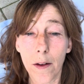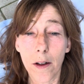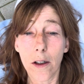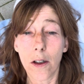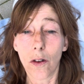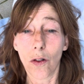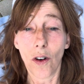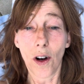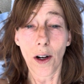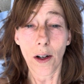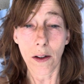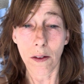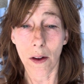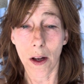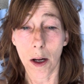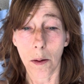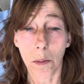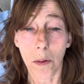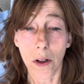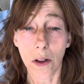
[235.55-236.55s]
as far as
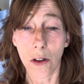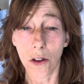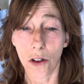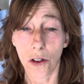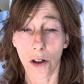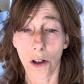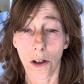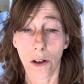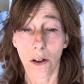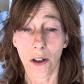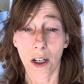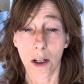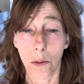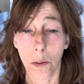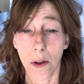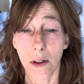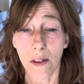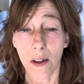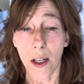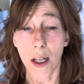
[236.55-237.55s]
I'm concerned, he was a